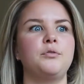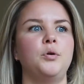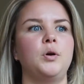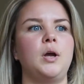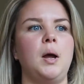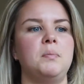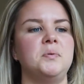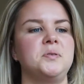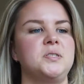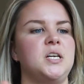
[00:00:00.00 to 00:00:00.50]
through a
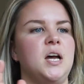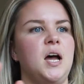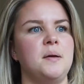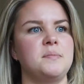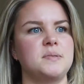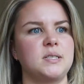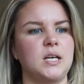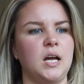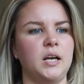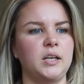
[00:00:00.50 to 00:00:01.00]
couple of
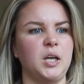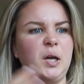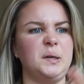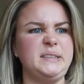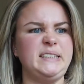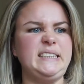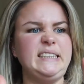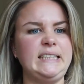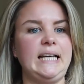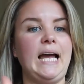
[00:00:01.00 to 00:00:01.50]
times, kind of go,
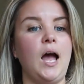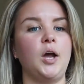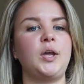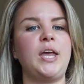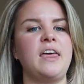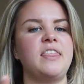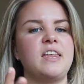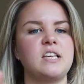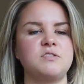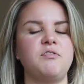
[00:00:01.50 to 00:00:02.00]
yeah,
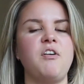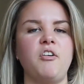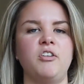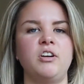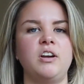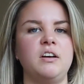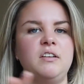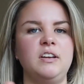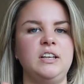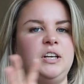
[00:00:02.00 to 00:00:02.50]
okay, that's fair
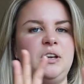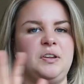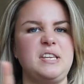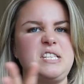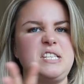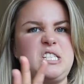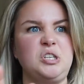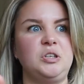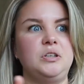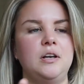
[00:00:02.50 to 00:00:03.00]
enough, you know,
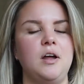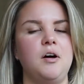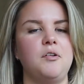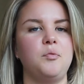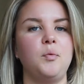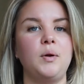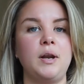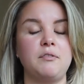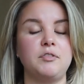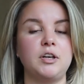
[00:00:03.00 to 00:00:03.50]
that's good
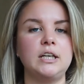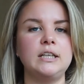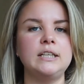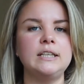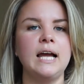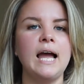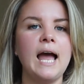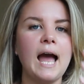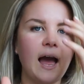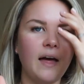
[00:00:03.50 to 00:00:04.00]
enough, whatever.
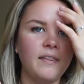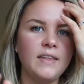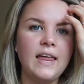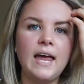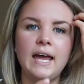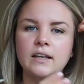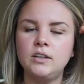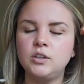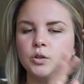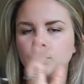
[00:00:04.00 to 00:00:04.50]
And
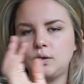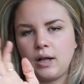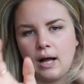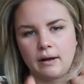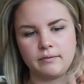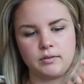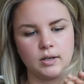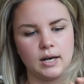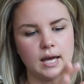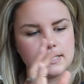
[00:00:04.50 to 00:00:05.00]
then you'll
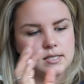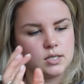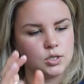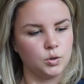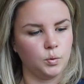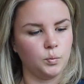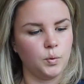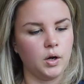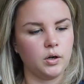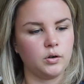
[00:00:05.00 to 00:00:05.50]
have your lesson,
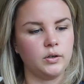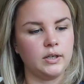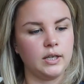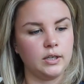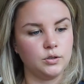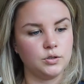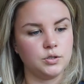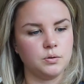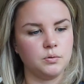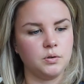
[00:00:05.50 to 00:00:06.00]
you'll work on
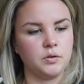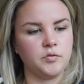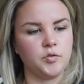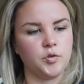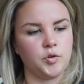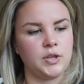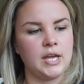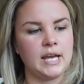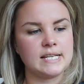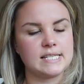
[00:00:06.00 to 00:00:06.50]
it, you'll do all of
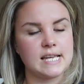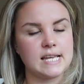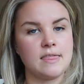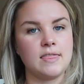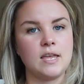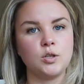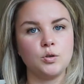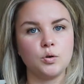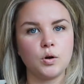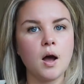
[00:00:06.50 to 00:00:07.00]
your things, and
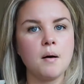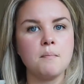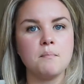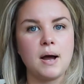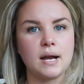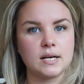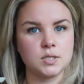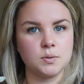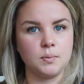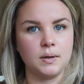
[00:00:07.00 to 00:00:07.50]
then you'll come
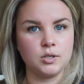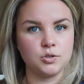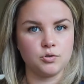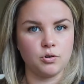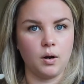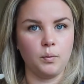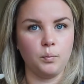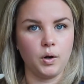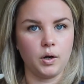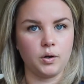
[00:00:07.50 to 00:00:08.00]
back to it and
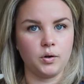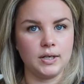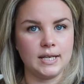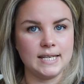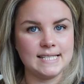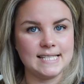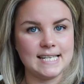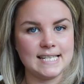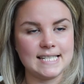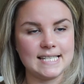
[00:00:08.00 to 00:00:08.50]
try and work on
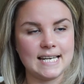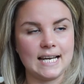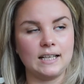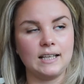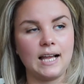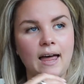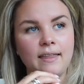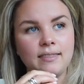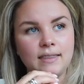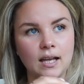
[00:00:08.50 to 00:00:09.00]
it in
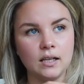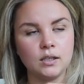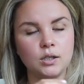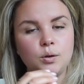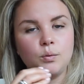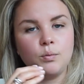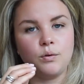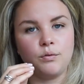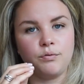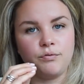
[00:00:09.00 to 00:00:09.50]
detail. And then
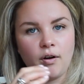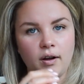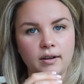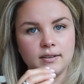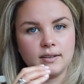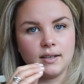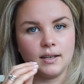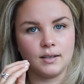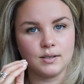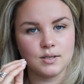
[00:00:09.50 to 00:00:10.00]
you will
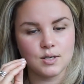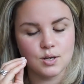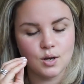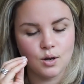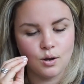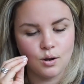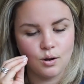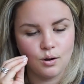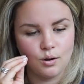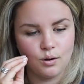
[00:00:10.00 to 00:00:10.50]
find things
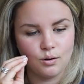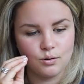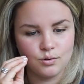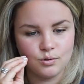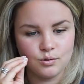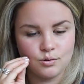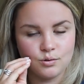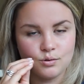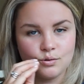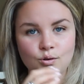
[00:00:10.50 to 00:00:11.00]

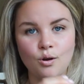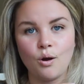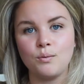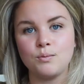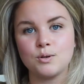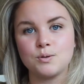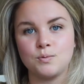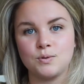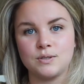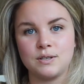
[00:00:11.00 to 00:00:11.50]
so
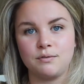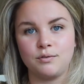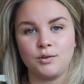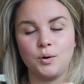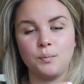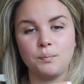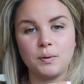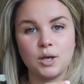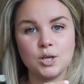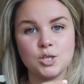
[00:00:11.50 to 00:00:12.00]
much more
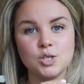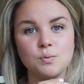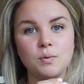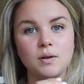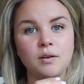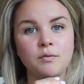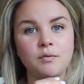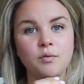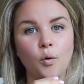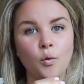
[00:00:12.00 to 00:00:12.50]
difficult because you
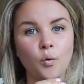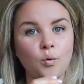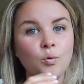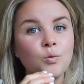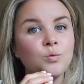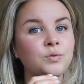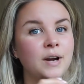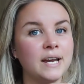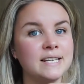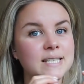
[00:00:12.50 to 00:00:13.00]
will have
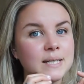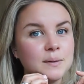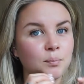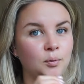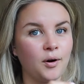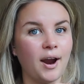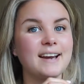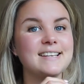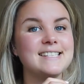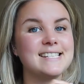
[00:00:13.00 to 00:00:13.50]
already
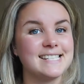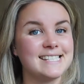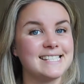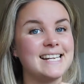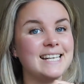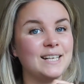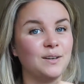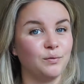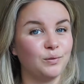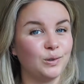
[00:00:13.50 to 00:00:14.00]
practiced
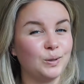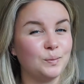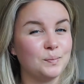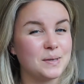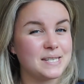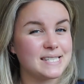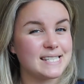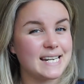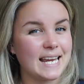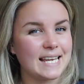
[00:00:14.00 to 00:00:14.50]
in a few
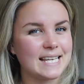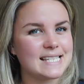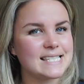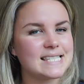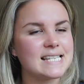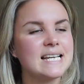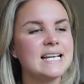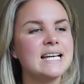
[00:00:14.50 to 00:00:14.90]
mistakes,